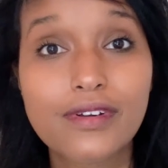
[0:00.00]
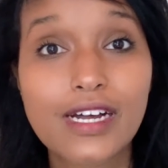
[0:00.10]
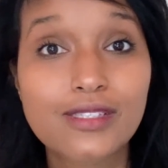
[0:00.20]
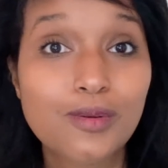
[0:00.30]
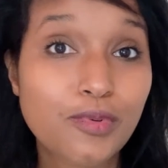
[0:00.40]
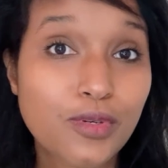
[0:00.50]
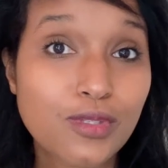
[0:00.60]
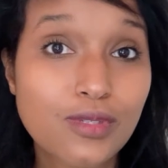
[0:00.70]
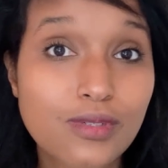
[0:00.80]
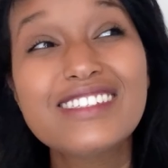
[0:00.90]
at some
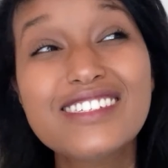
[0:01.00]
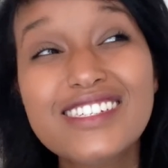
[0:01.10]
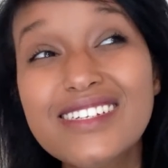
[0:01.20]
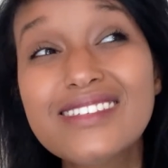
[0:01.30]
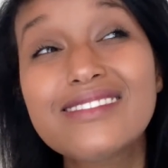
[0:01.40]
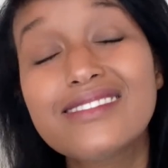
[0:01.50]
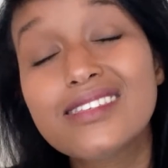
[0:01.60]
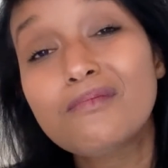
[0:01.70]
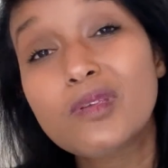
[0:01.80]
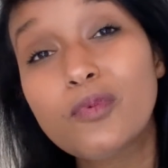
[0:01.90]
point. Just
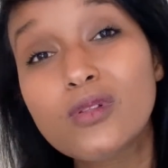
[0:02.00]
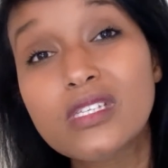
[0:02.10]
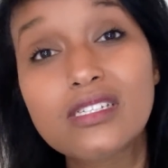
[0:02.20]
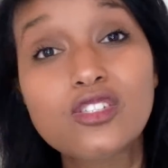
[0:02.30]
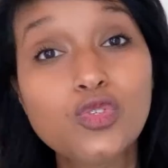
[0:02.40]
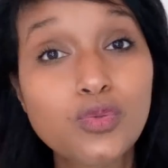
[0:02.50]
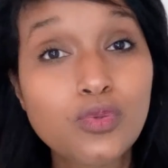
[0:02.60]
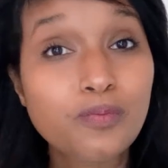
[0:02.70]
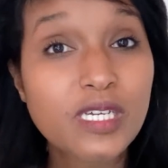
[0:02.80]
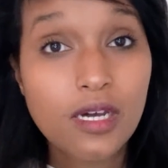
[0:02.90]
some people tend to
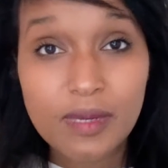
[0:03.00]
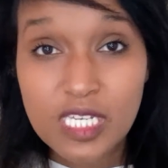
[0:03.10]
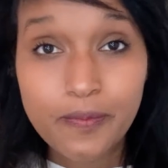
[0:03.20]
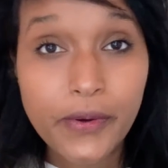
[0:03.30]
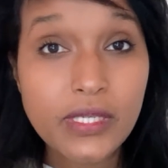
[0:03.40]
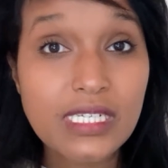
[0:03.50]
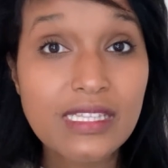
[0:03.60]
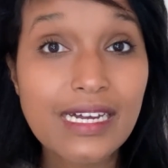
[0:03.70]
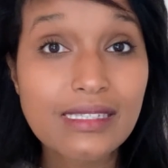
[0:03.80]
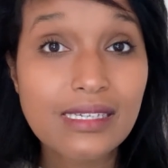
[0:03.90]
become expert in
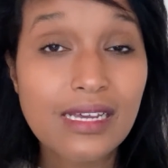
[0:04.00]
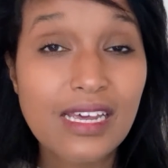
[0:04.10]
that